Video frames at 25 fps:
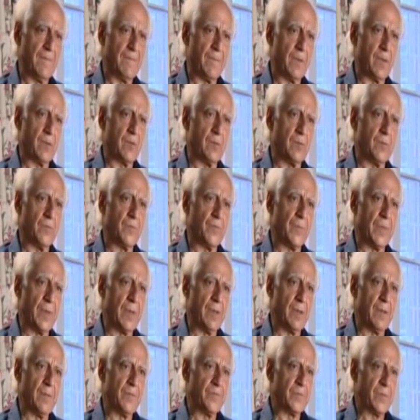you
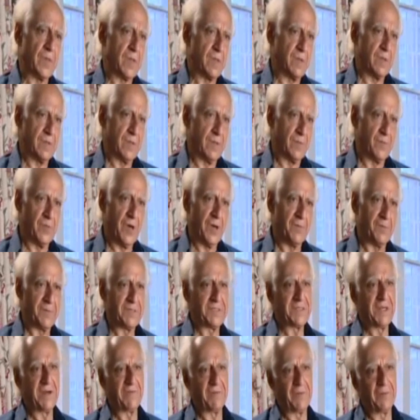know, the problem is
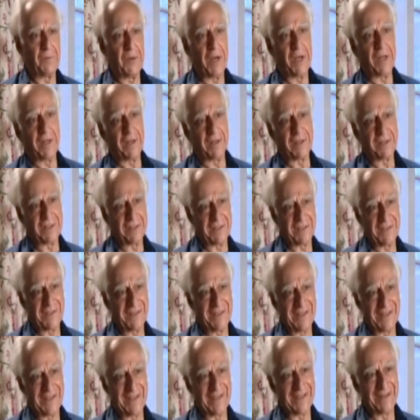never pilots.
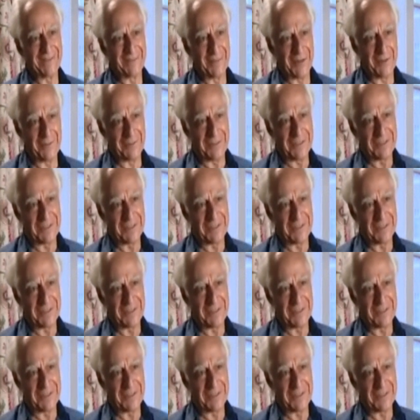The problem